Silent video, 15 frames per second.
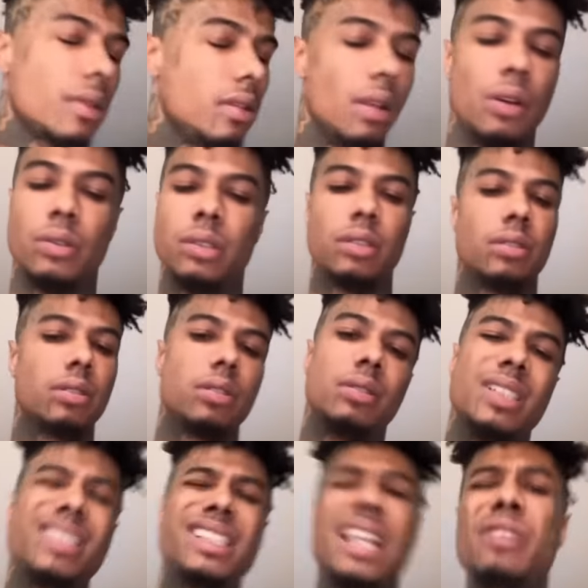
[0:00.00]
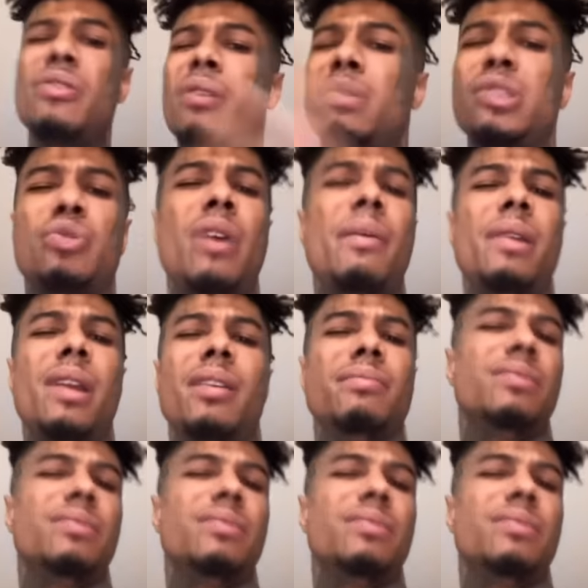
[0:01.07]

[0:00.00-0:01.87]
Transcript: no sense. Just say you don't want to squabble up.